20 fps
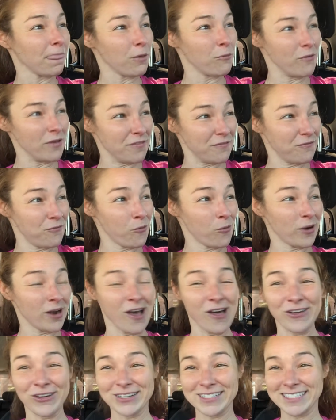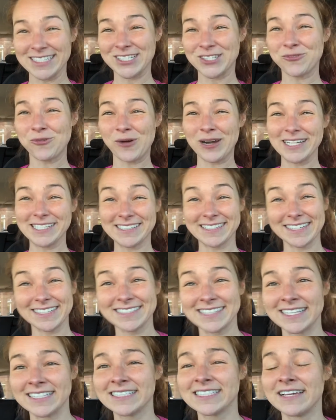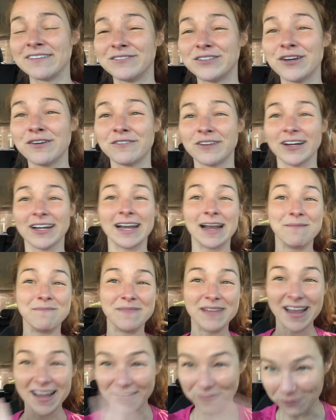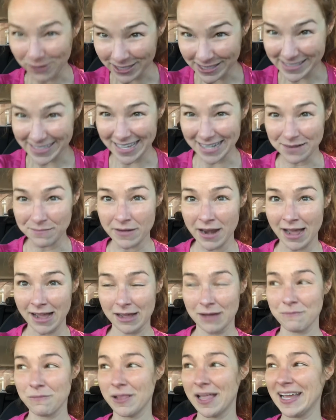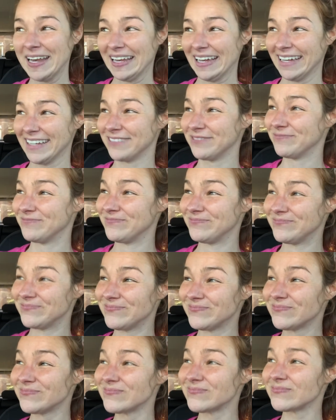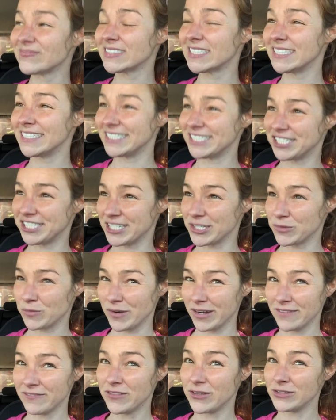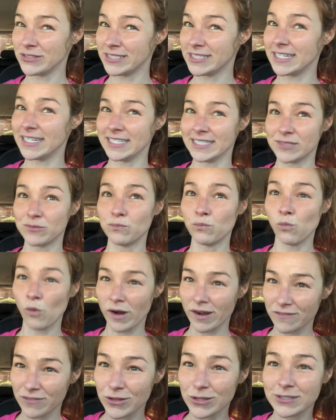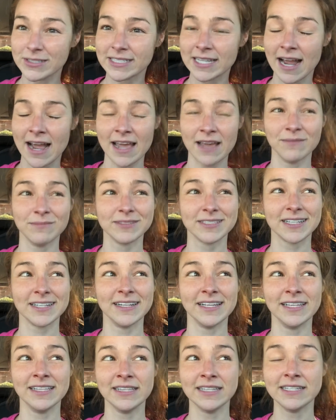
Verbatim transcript: With $4.26 left over, and once again, I'm not complaining. It's just one of those times, and in